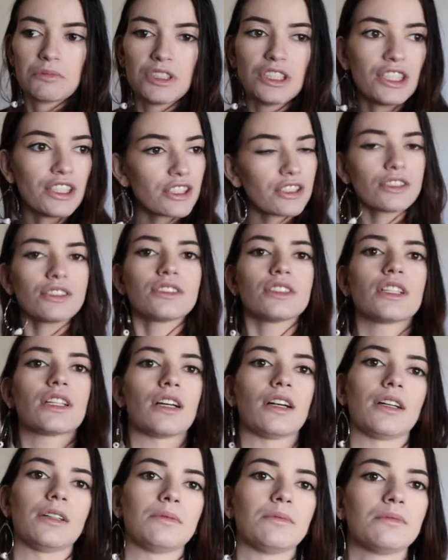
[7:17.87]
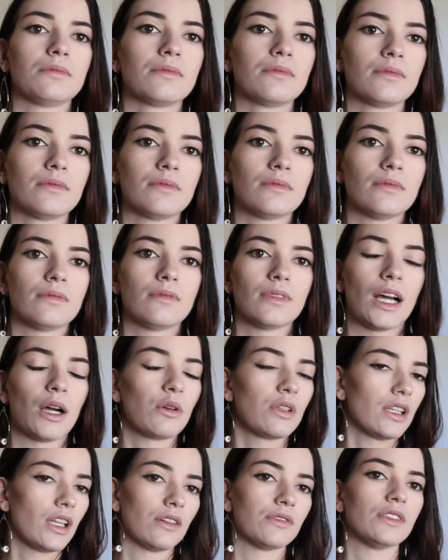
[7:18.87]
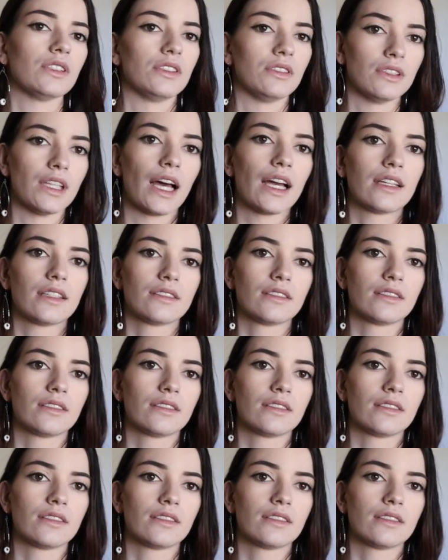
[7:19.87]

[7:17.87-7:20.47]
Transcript: years to come, I would love to do that.